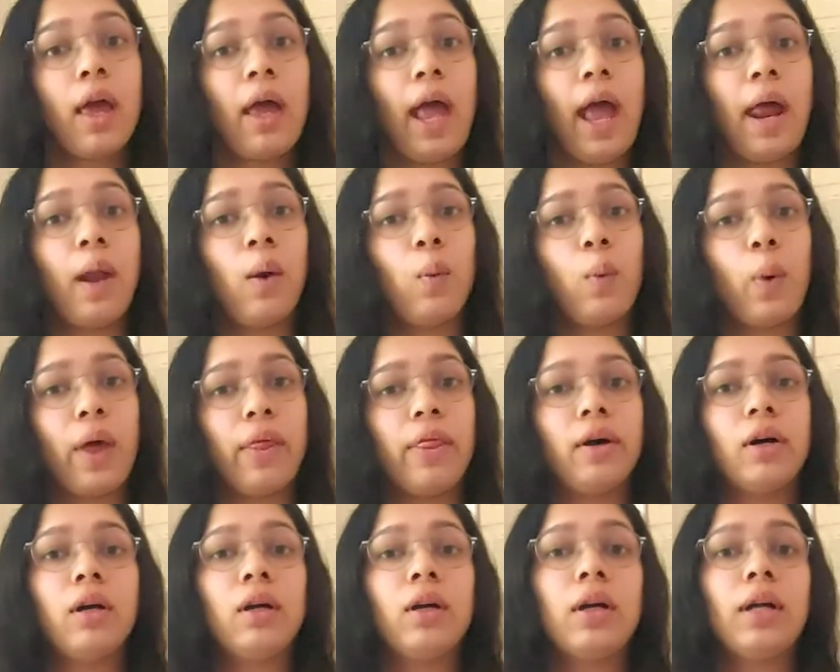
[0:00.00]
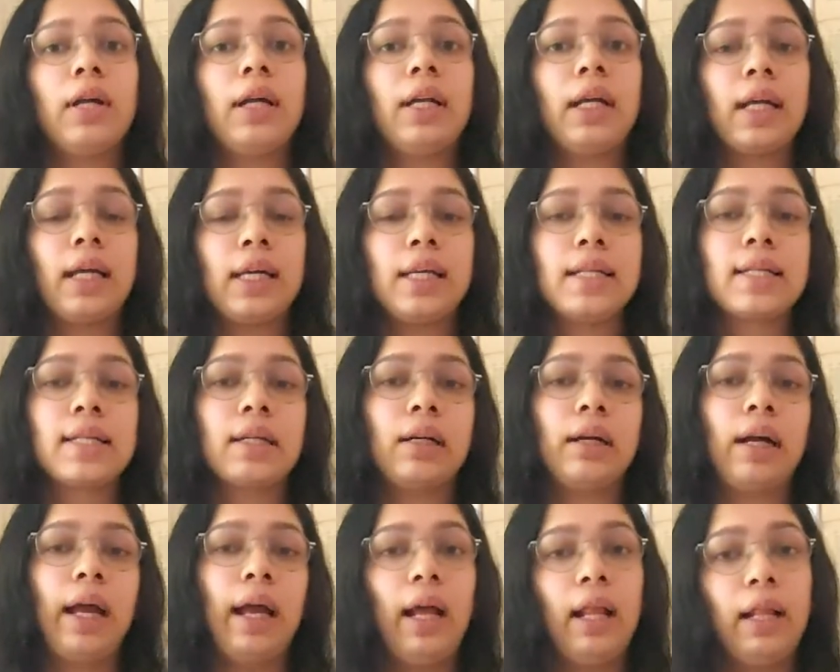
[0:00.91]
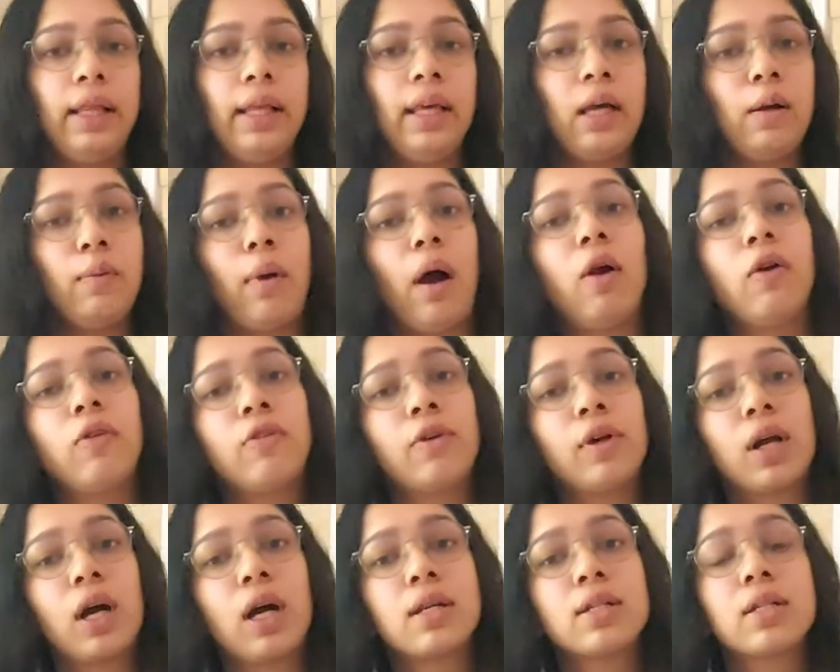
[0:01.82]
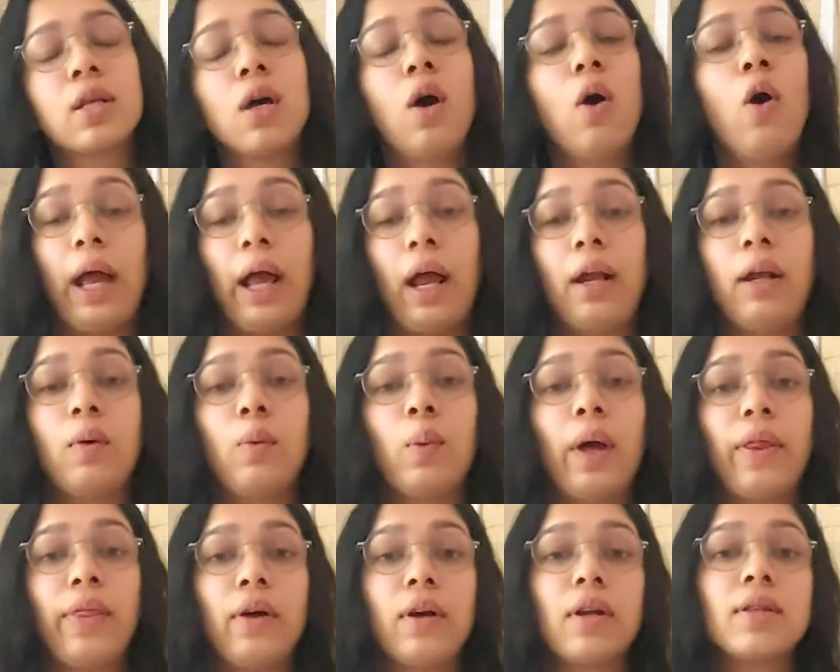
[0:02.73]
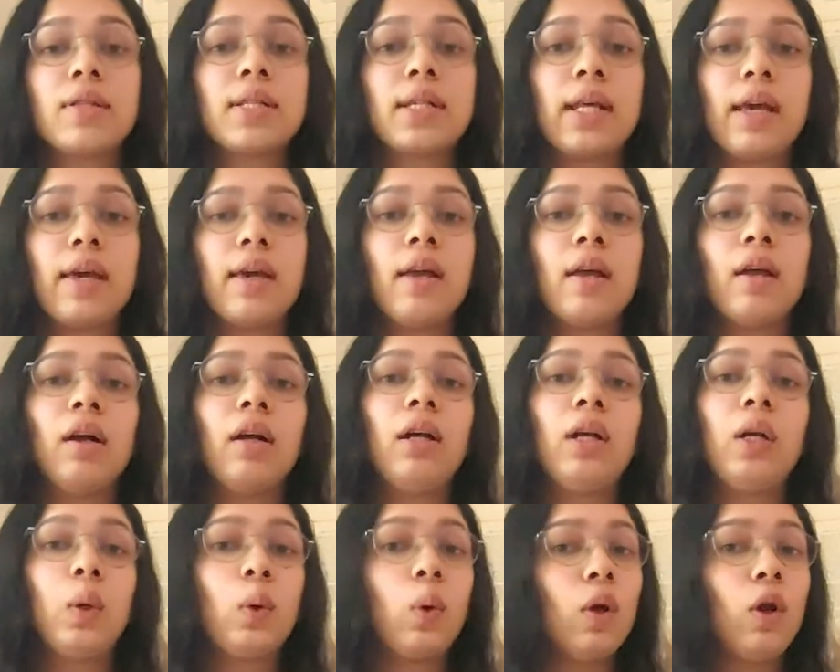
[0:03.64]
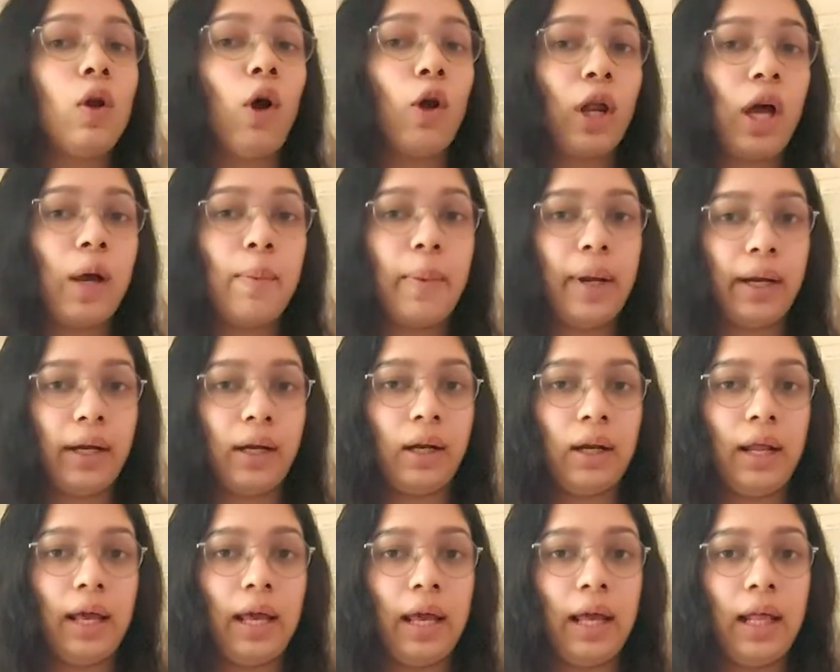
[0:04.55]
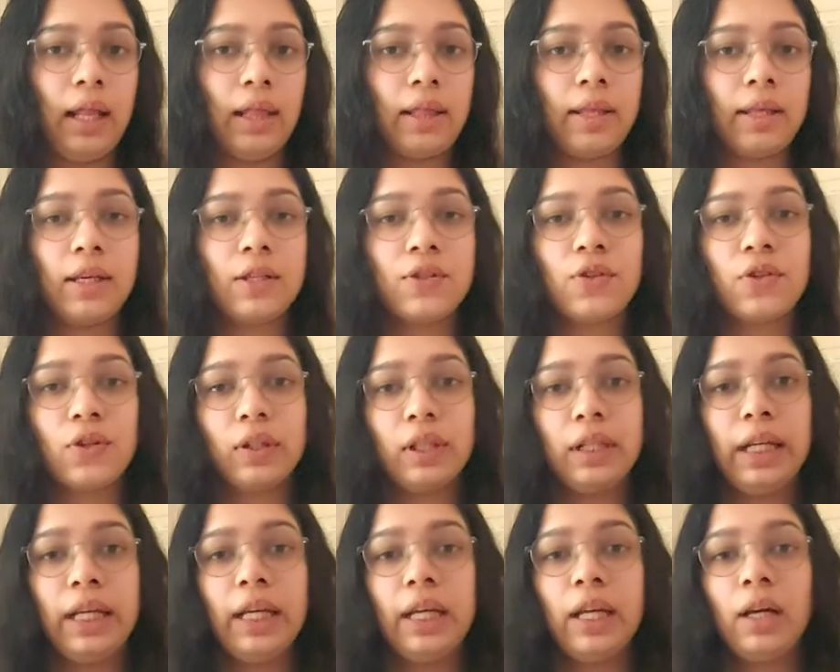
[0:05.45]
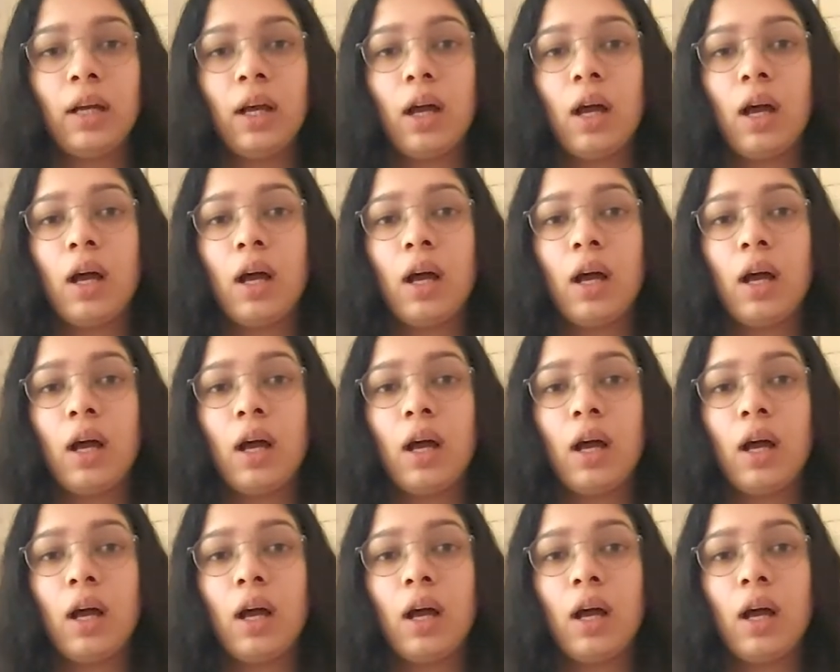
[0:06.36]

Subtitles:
and whether it is a healthy amount for us and whether it's taking a toll on our mental health is really